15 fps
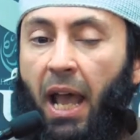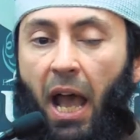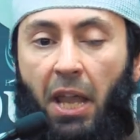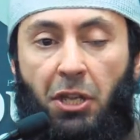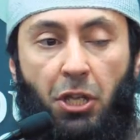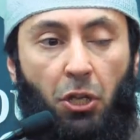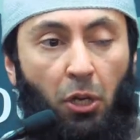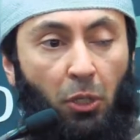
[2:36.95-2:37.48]

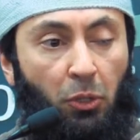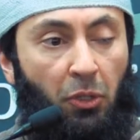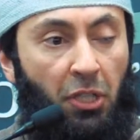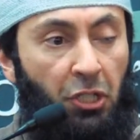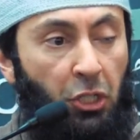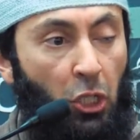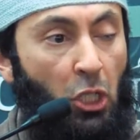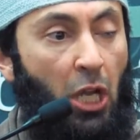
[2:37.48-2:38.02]
and you go to
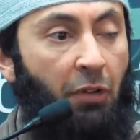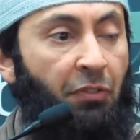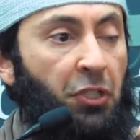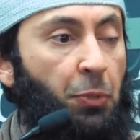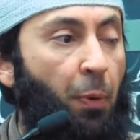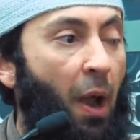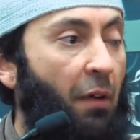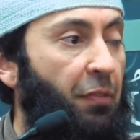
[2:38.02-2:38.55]
the sunnah of
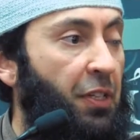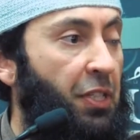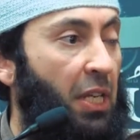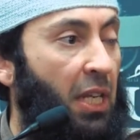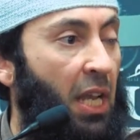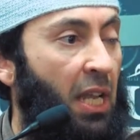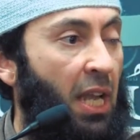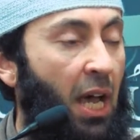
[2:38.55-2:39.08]
His Prophet
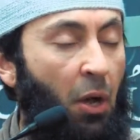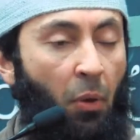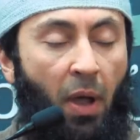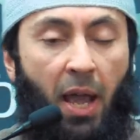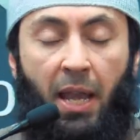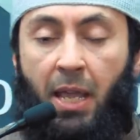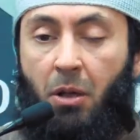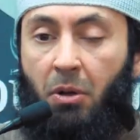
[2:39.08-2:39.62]
Sallallahu
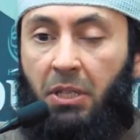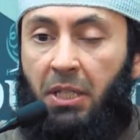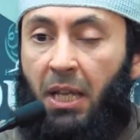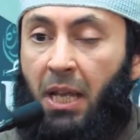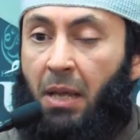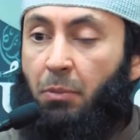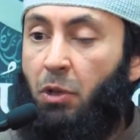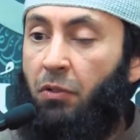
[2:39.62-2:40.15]
Alaihi Wasallam,